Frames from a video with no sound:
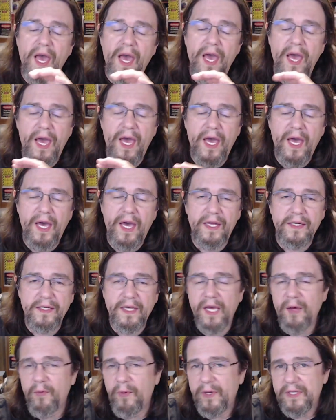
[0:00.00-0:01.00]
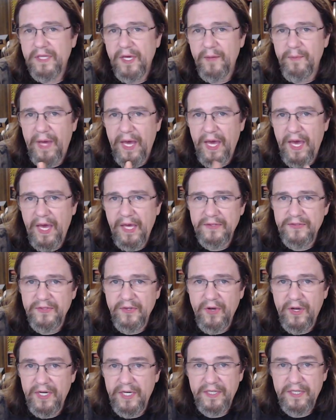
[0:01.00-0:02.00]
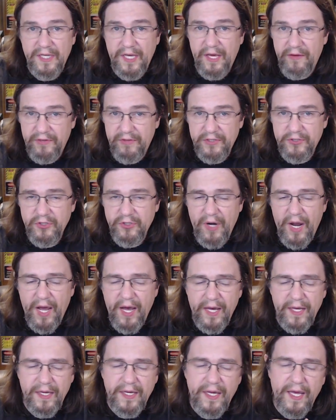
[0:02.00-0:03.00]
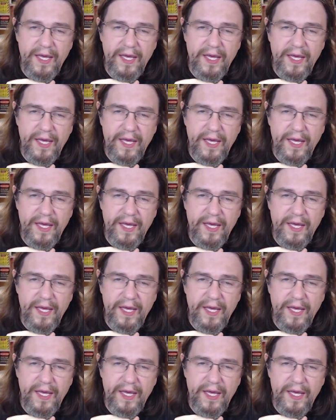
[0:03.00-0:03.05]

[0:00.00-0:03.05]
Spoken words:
and can't wait to get my hands on it and give it a try